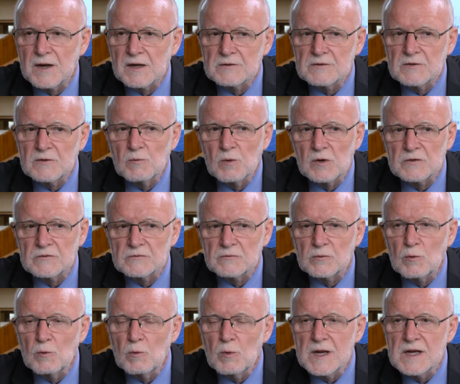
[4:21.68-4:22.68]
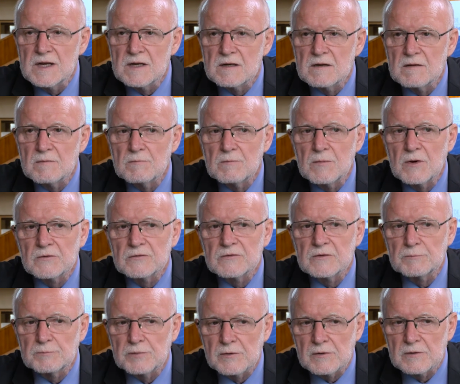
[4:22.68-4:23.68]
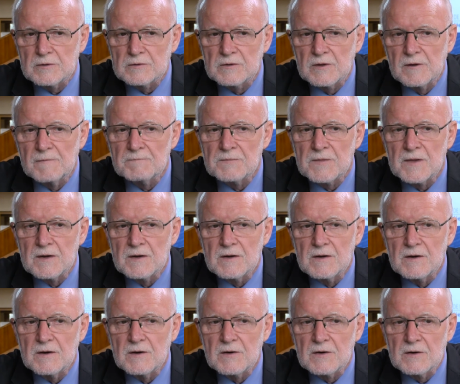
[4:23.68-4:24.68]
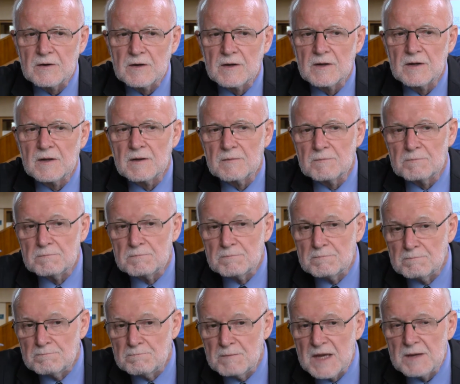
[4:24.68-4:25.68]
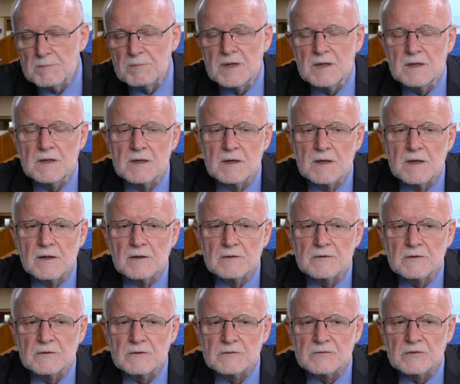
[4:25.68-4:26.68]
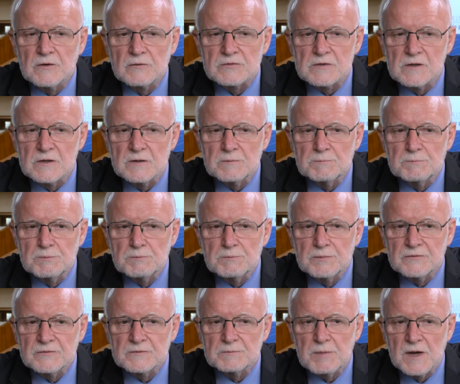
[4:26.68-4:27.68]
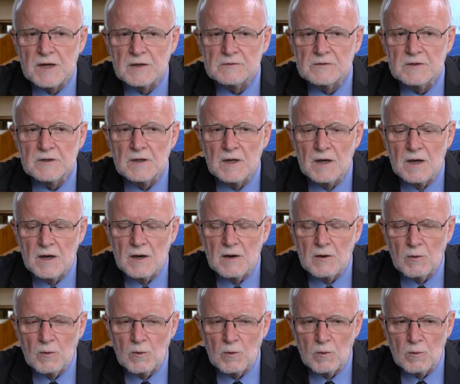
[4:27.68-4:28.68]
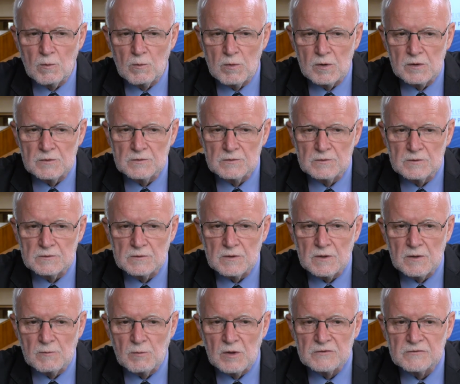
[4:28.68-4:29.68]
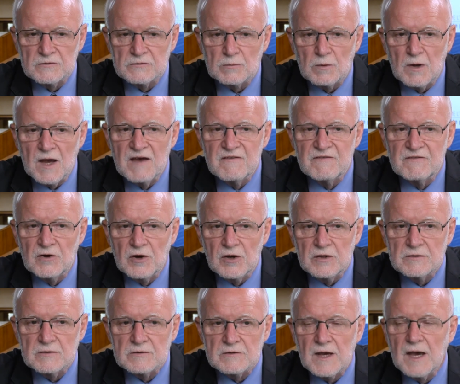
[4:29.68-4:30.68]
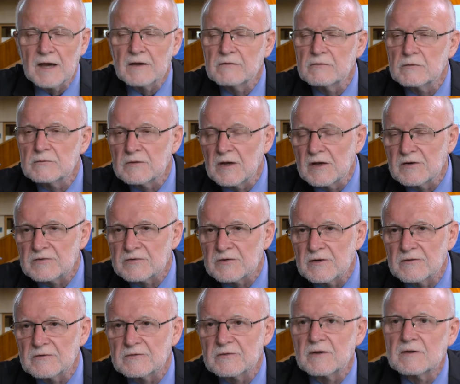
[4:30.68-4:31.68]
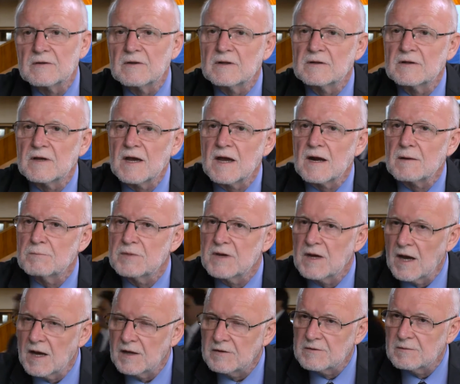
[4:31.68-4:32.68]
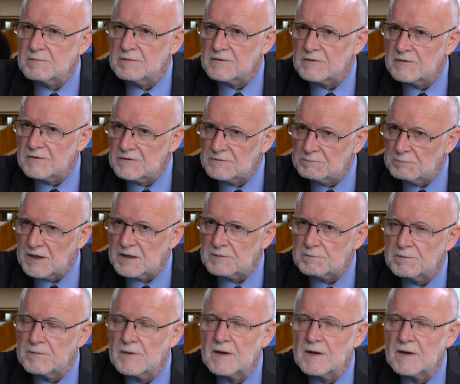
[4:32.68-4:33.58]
Party wants to win more support, or maybe the Socialist Party wants to avoid the accusations that they are behind these big